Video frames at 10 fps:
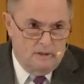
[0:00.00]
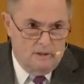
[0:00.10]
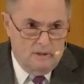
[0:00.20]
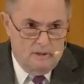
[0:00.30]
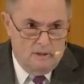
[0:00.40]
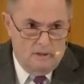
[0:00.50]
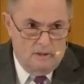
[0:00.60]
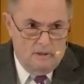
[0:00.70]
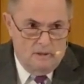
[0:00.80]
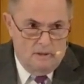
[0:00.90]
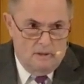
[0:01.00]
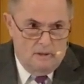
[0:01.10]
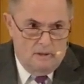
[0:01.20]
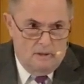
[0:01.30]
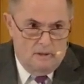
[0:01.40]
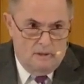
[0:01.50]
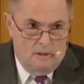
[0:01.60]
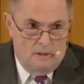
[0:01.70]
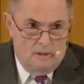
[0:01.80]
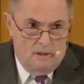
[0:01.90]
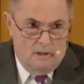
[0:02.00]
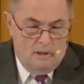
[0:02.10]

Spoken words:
(silence)